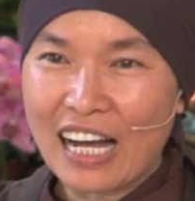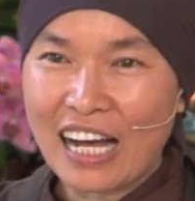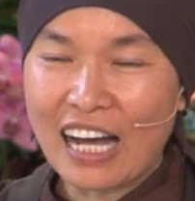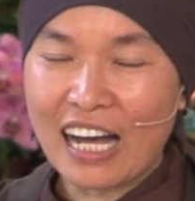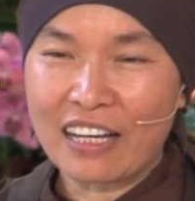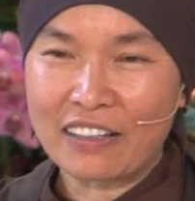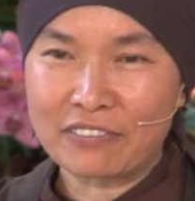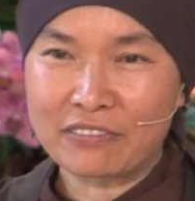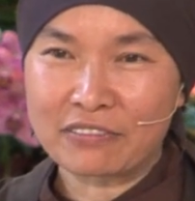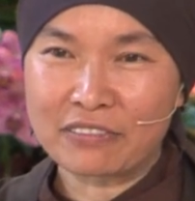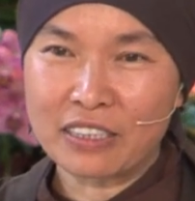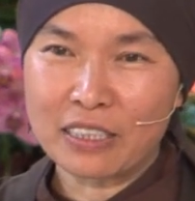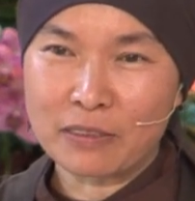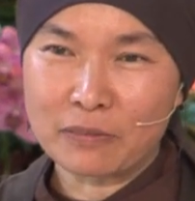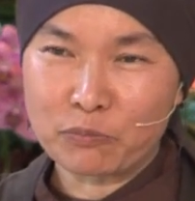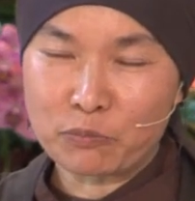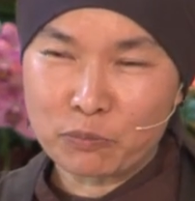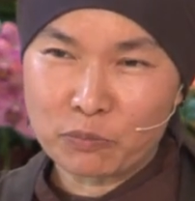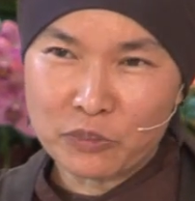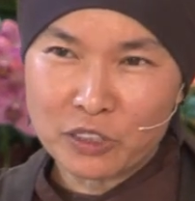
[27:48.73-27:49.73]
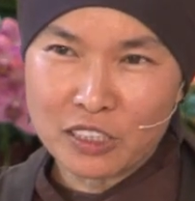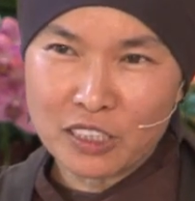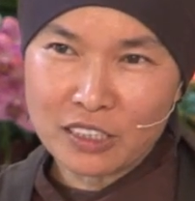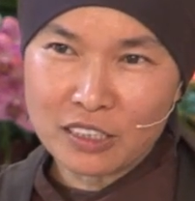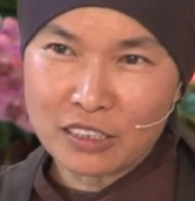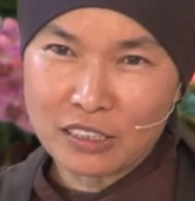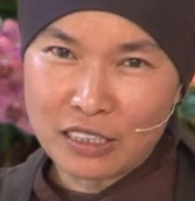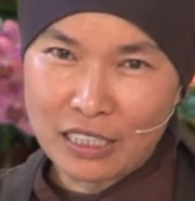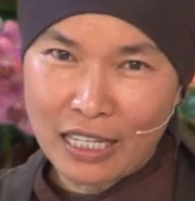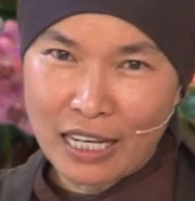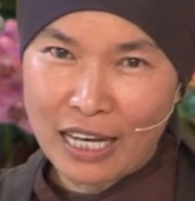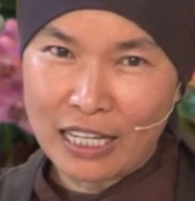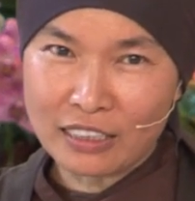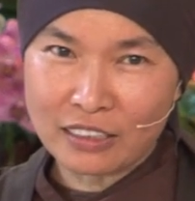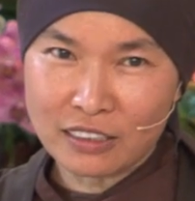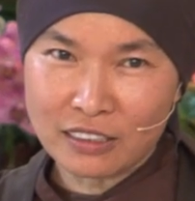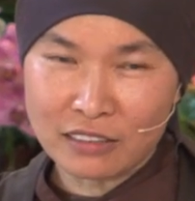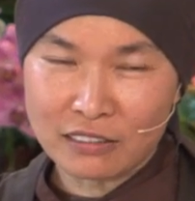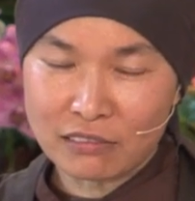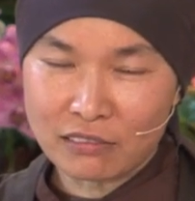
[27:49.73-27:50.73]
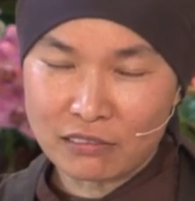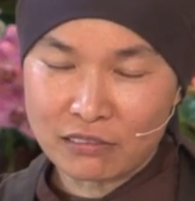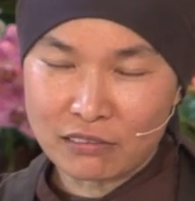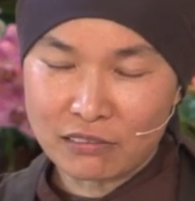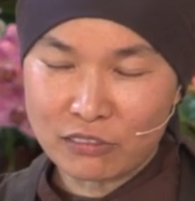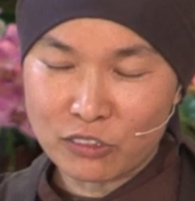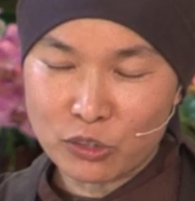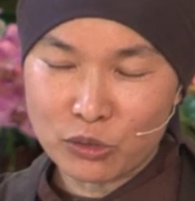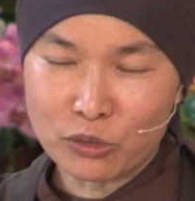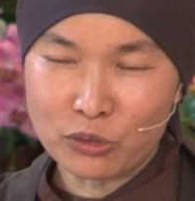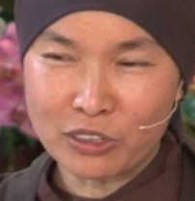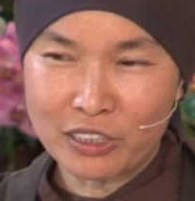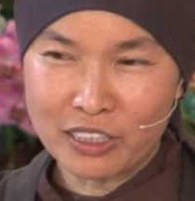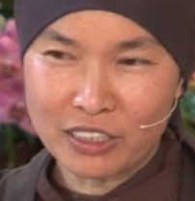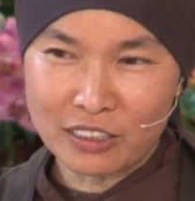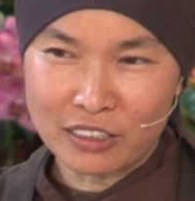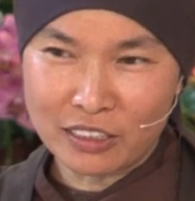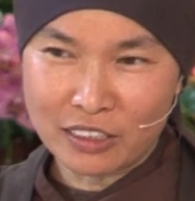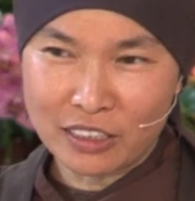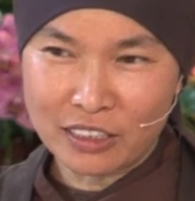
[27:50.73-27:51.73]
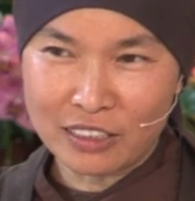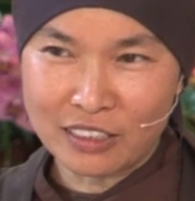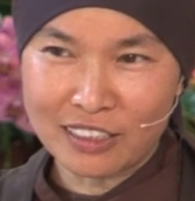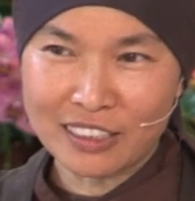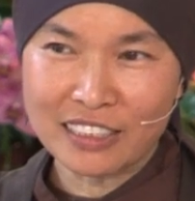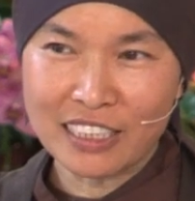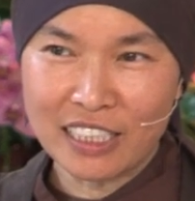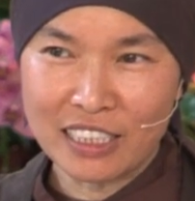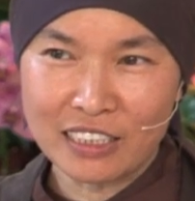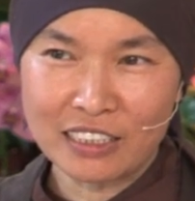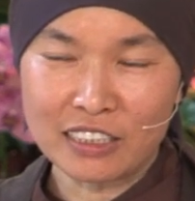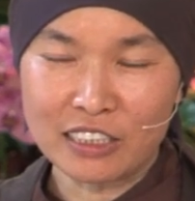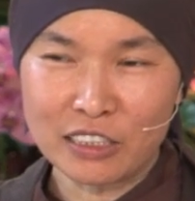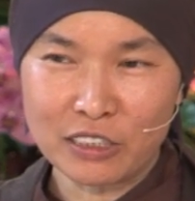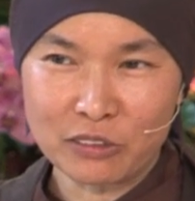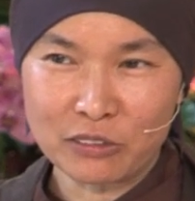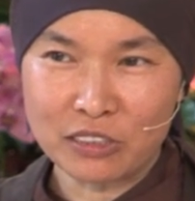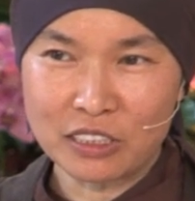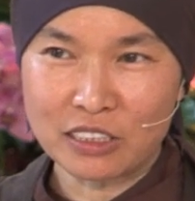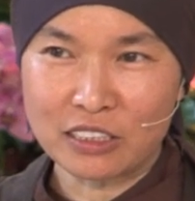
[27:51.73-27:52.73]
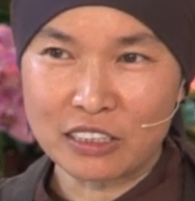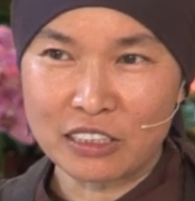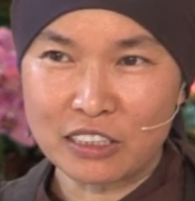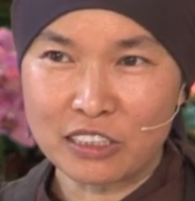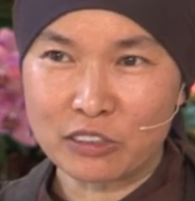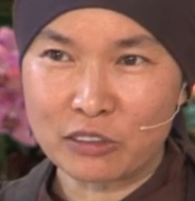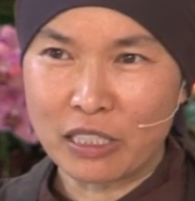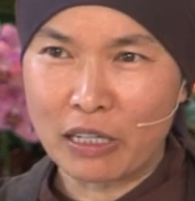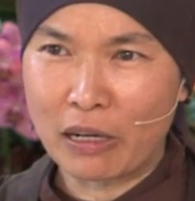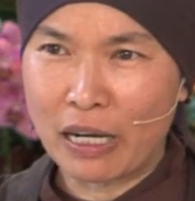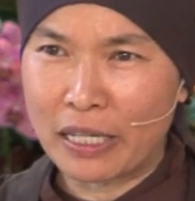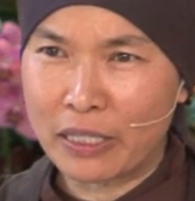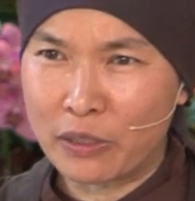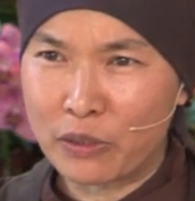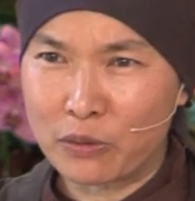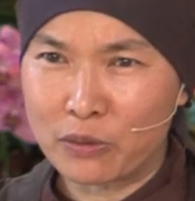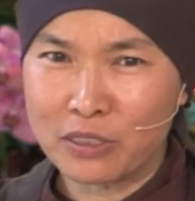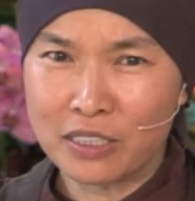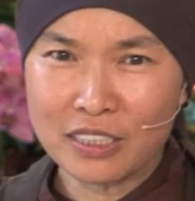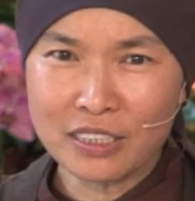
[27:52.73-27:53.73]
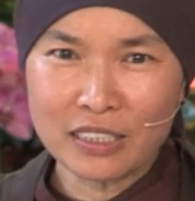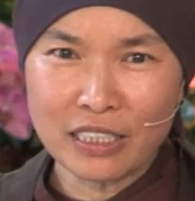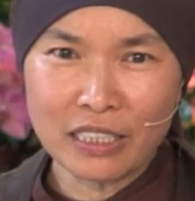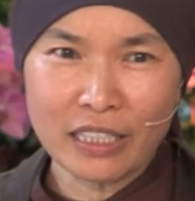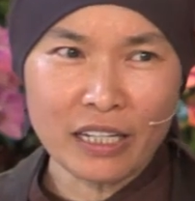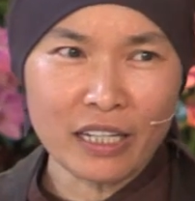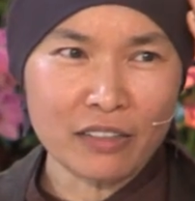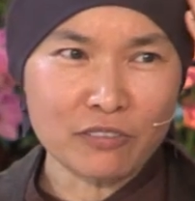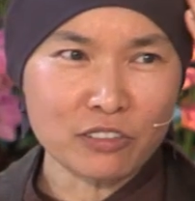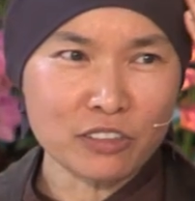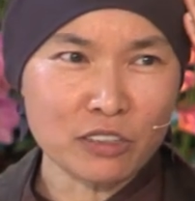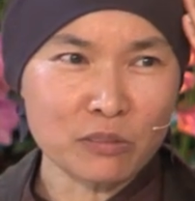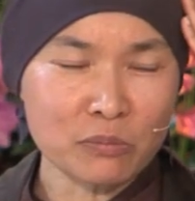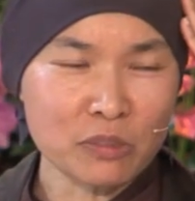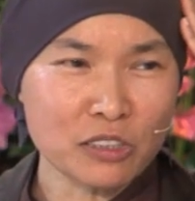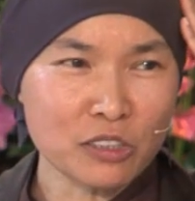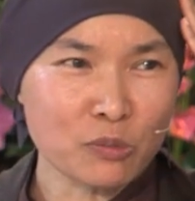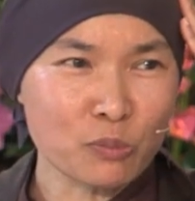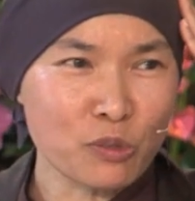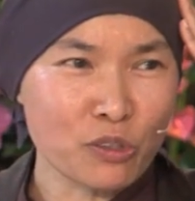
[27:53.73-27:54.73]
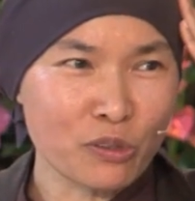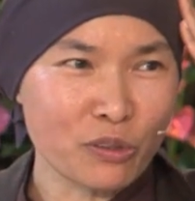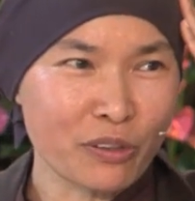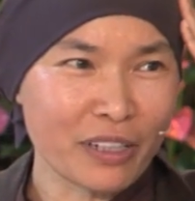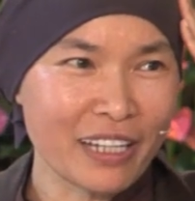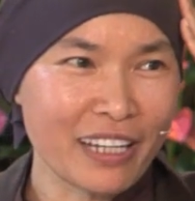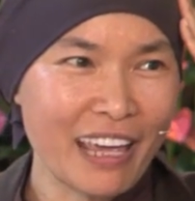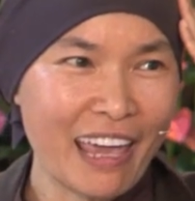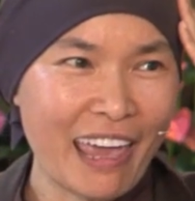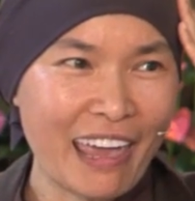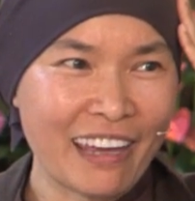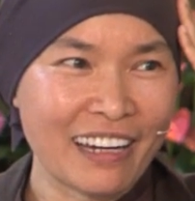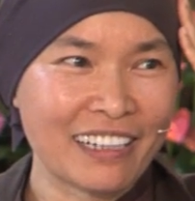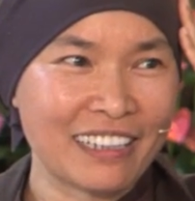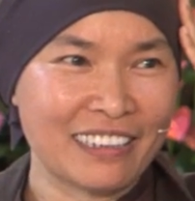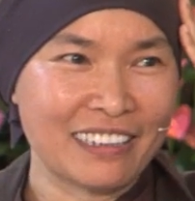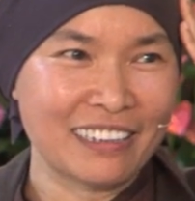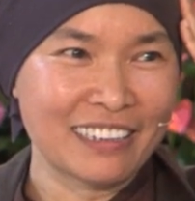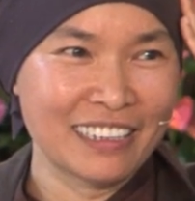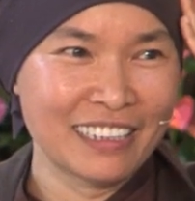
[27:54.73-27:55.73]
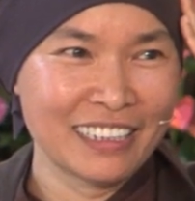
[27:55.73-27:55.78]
I've just the last 2 years since Thay's illness until now, I noticed that I have so much more gray hair.